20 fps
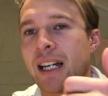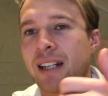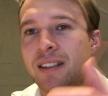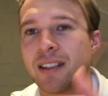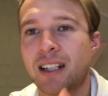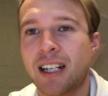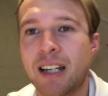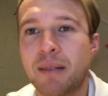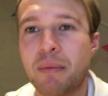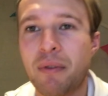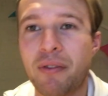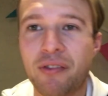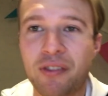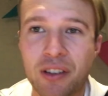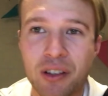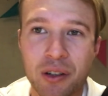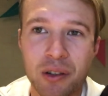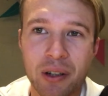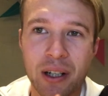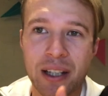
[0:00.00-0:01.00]
Yeah, to name a
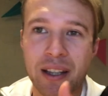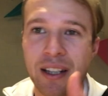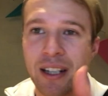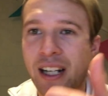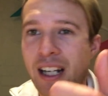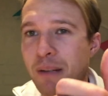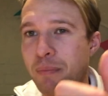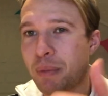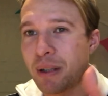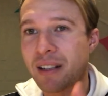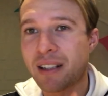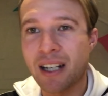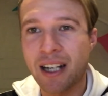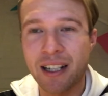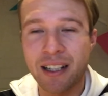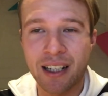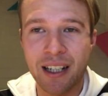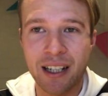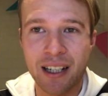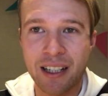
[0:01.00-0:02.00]
few, Andrea
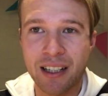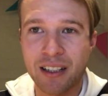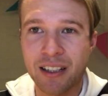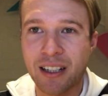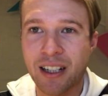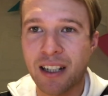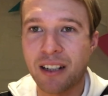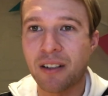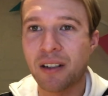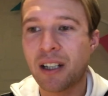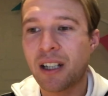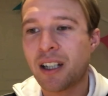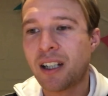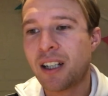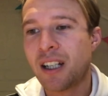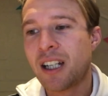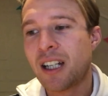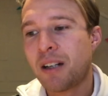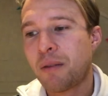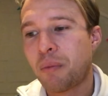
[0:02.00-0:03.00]
Petagna, he's now
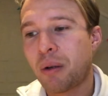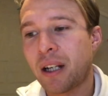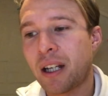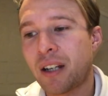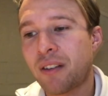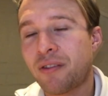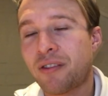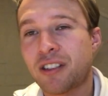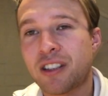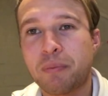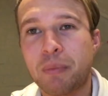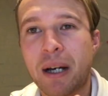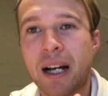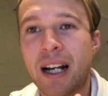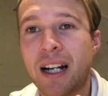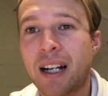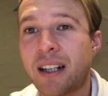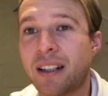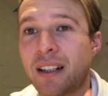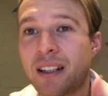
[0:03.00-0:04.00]
playing for
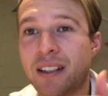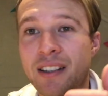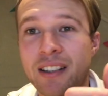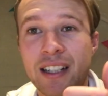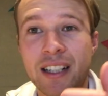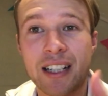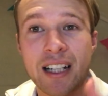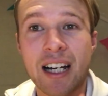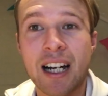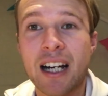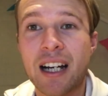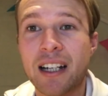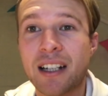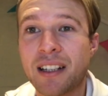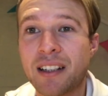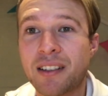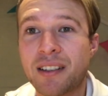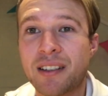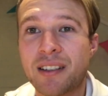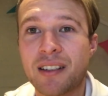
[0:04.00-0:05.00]
Spal in the Serie A.
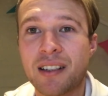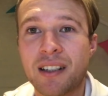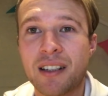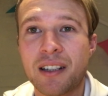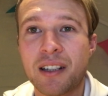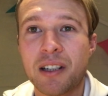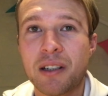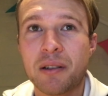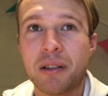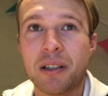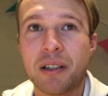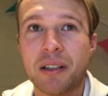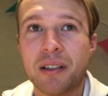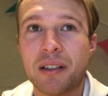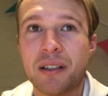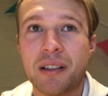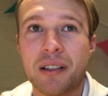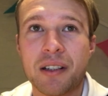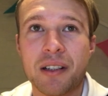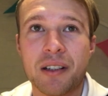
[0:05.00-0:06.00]
He's,
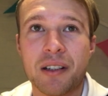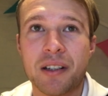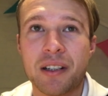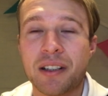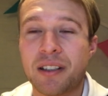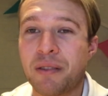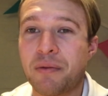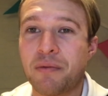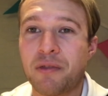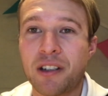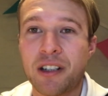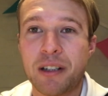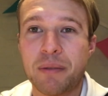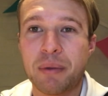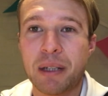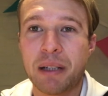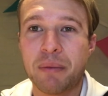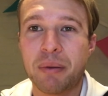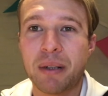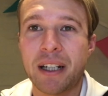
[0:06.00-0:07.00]
you know, he's a very
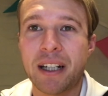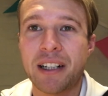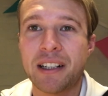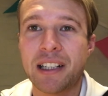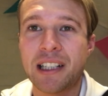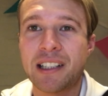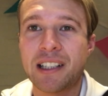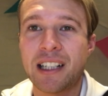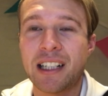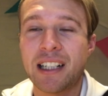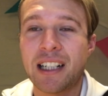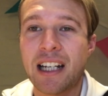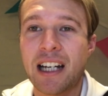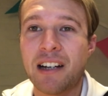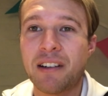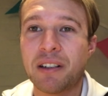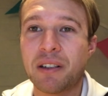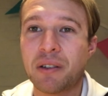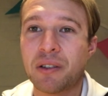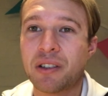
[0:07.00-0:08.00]
big player in Italy
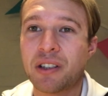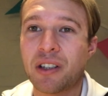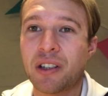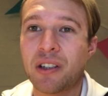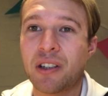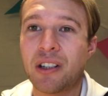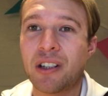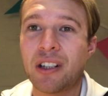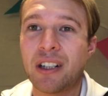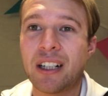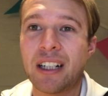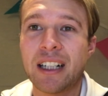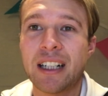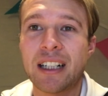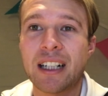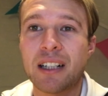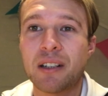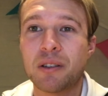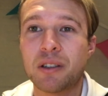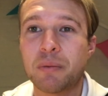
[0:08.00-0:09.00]
now. And also
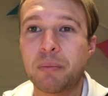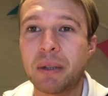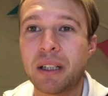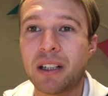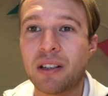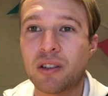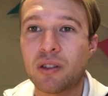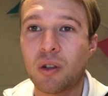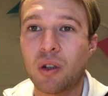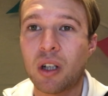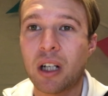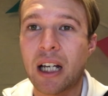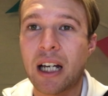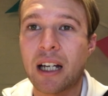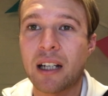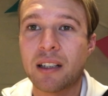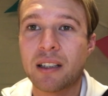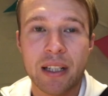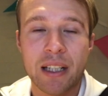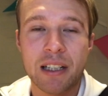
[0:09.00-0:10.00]
Leonardo
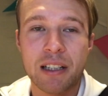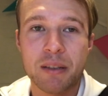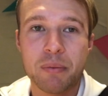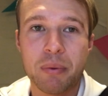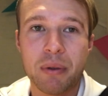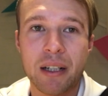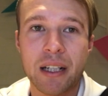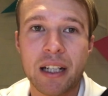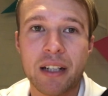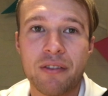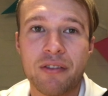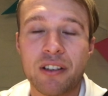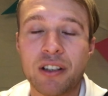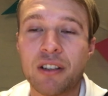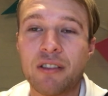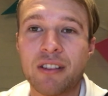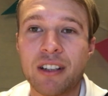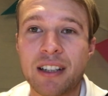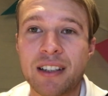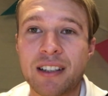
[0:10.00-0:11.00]
Spinazzola, he's playing for
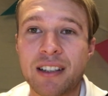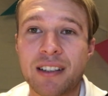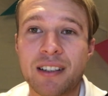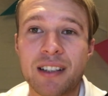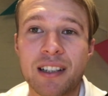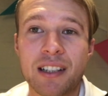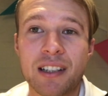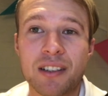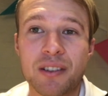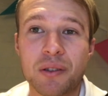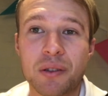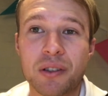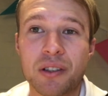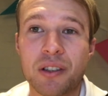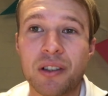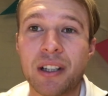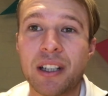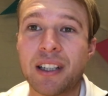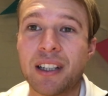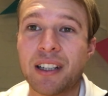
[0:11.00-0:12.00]
Juventus and he's
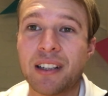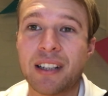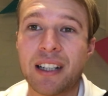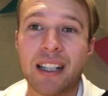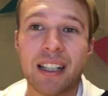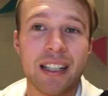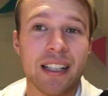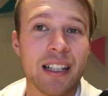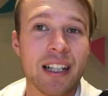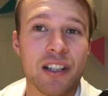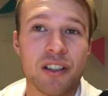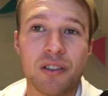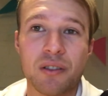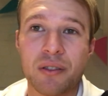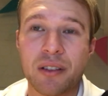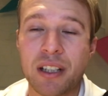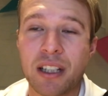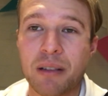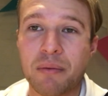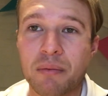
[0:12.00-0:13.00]
also in the Italian
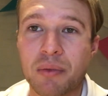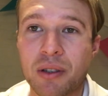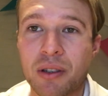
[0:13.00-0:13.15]
national team.